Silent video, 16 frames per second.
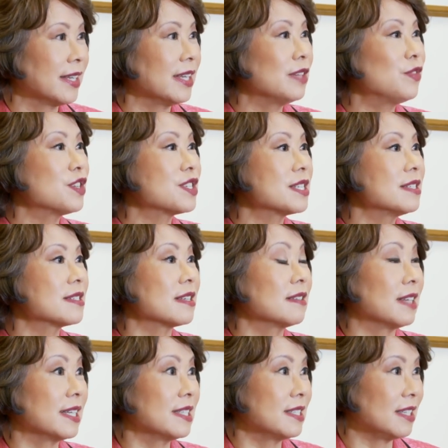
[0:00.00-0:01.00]
Ever since the
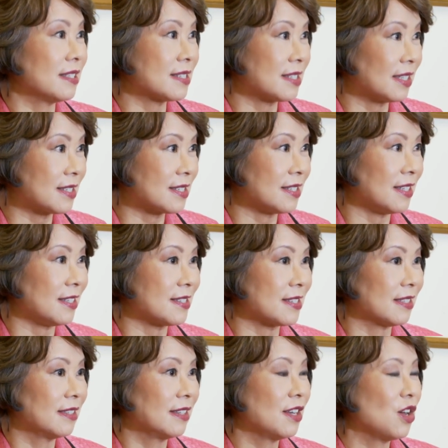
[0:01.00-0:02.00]

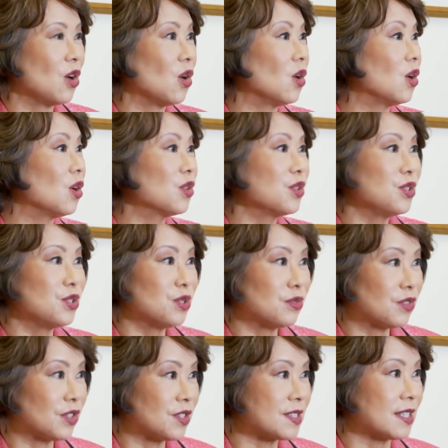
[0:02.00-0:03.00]
1960s, all the
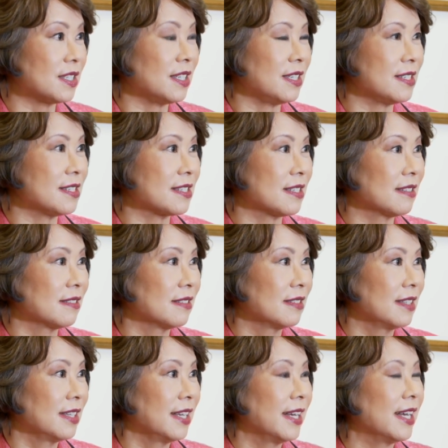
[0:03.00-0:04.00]
universities
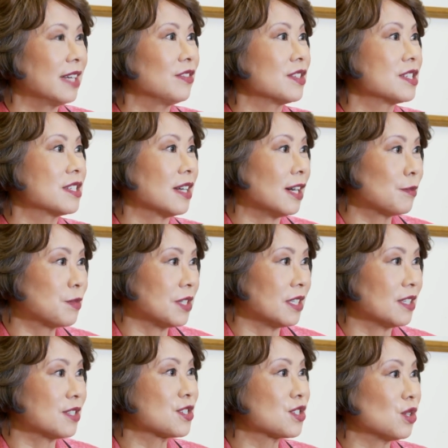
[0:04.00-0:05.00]
have
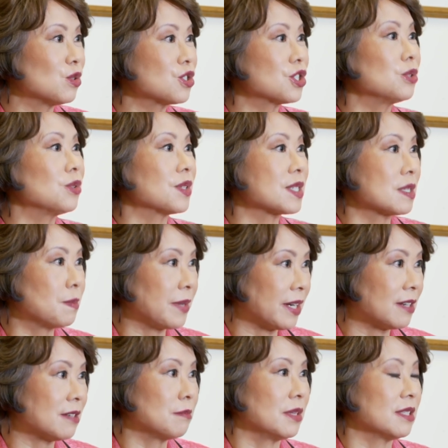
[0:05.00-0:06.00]
adopted a social
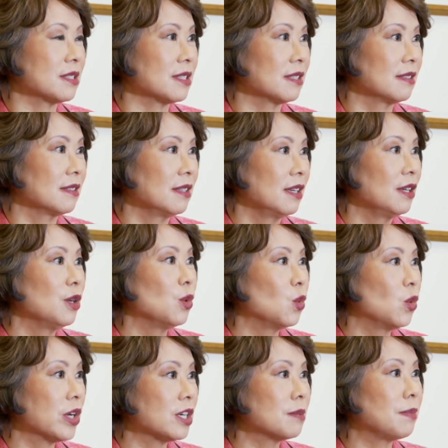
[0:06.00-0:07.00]
experiment
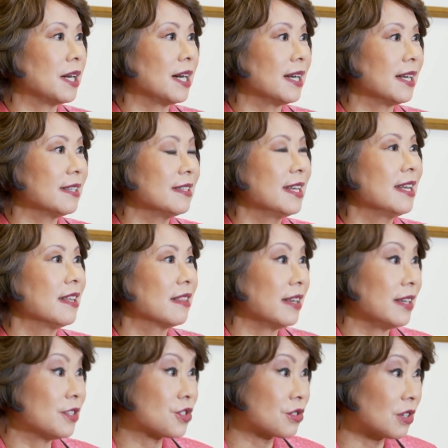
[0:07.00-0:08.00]
whereby
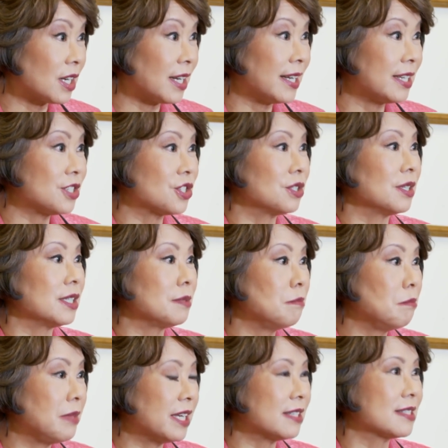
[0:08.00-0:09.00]
they try to
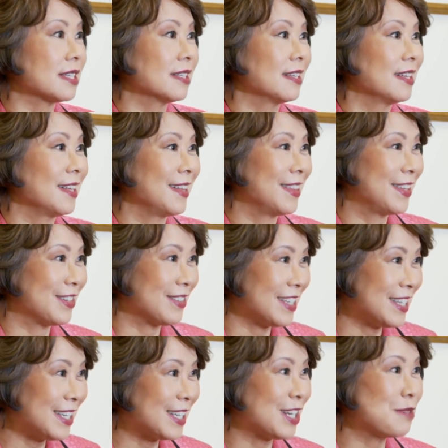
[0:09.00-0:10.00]
admit their
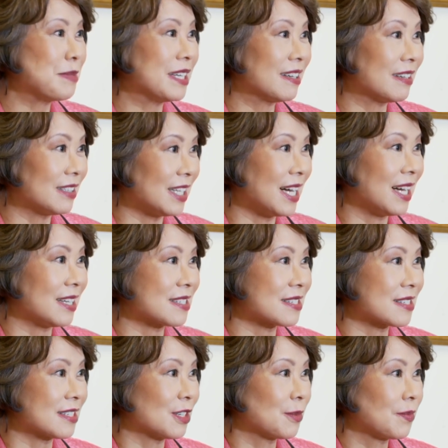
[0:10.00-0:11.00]
incoming
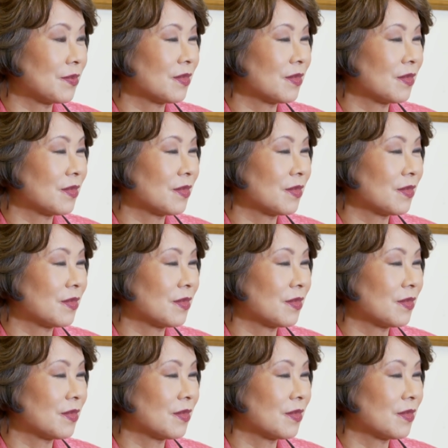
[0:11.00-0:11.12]
class